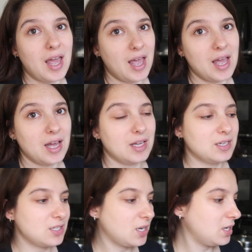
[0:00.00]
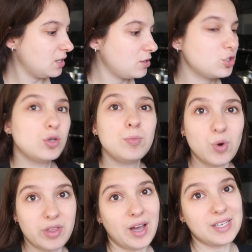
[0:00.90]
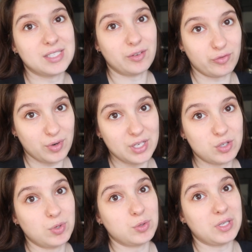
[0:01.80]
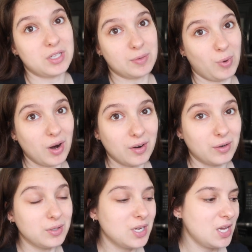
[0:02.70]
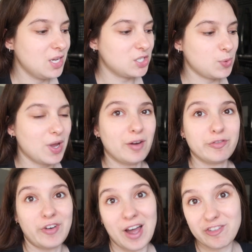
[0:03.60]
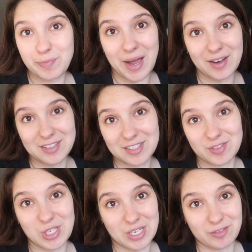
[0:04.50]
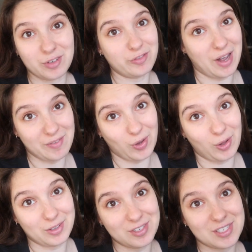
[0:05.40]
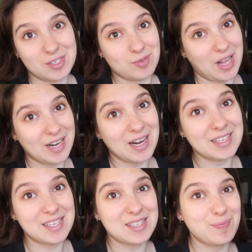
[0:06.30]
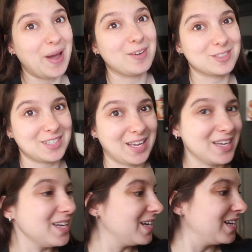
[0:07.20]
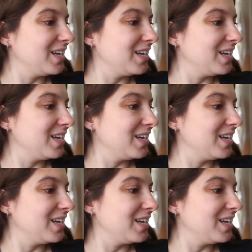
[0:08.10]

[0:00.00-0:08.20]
and two more thighs in the fridge, which we'll eat tomorrow. So we got five pounds of chicken for five dollars because it was ninety-nine cents a pound today.